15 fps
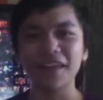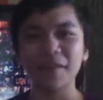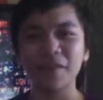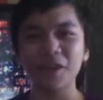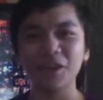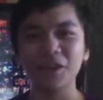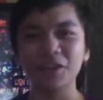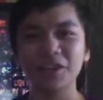I'm
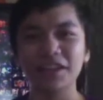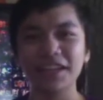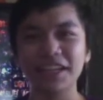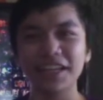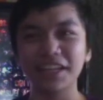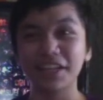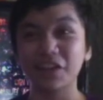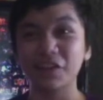not really
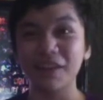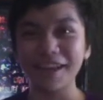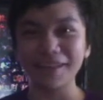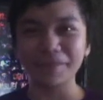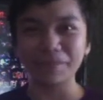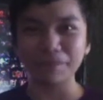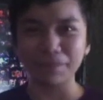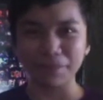in the right
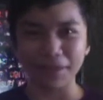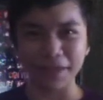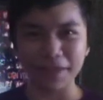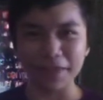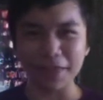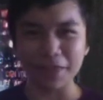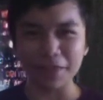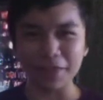place
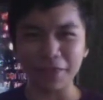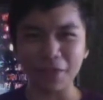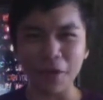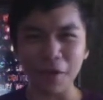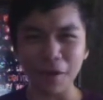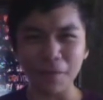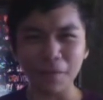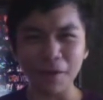to talk
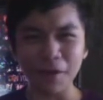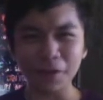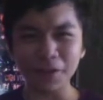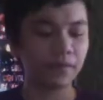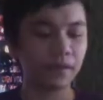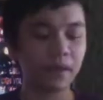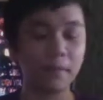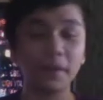about
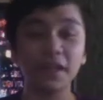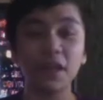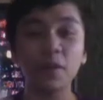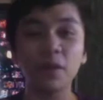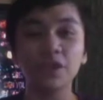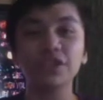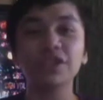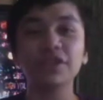it. But I
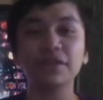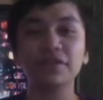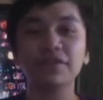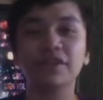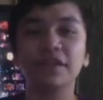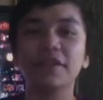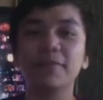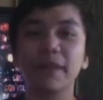wish she
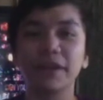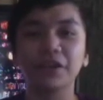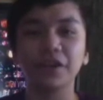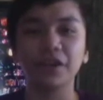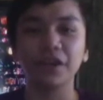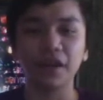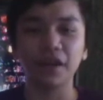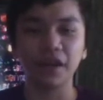feels
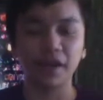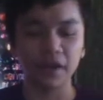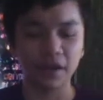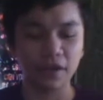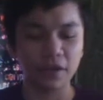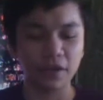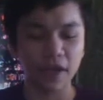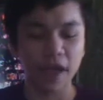better
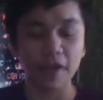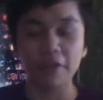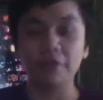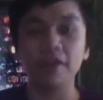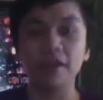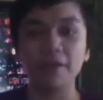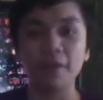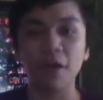as soon
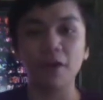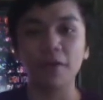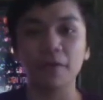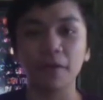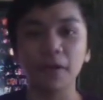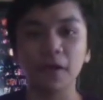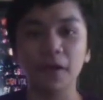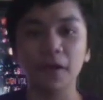as possible.